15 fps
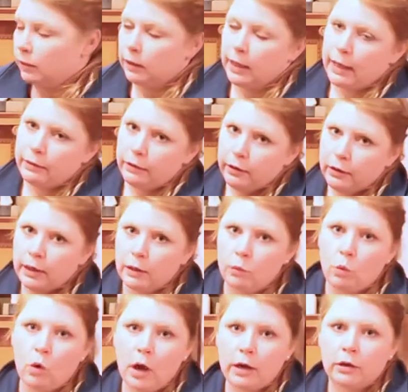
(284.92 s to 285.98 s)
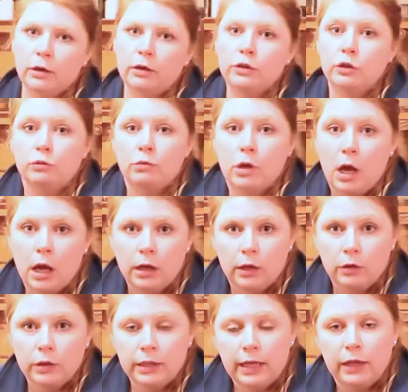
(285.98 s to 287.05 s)
Leather and water do not
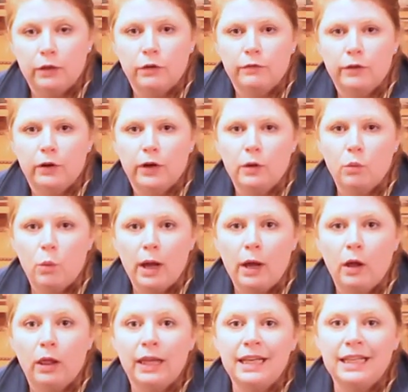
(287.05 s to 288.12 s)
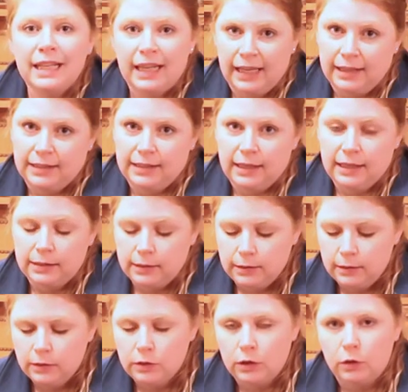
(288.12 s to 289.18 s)
go together very well in
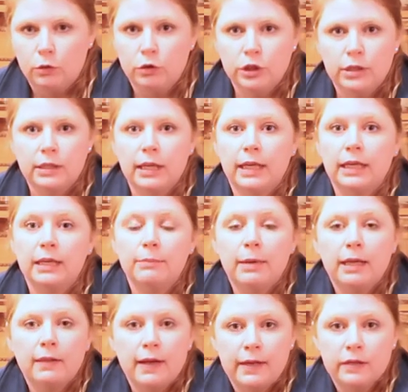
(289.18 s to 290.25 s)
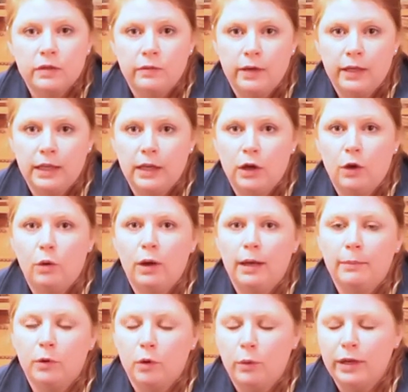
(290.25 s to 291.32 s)
excess. So just like in my last video,
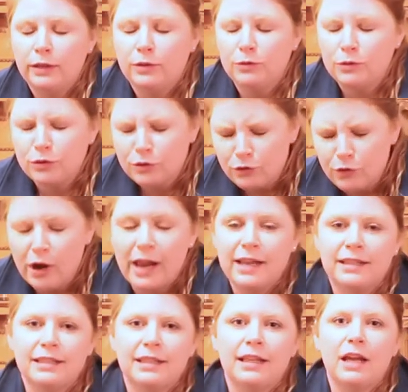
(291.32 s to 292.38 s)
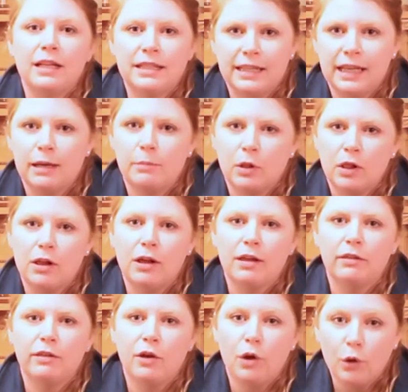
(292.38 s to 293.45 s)
I'm going to stress damp
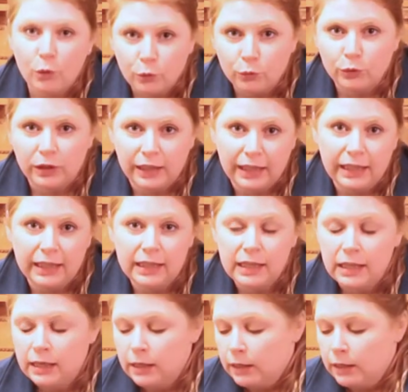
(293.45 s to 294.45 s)
cloth only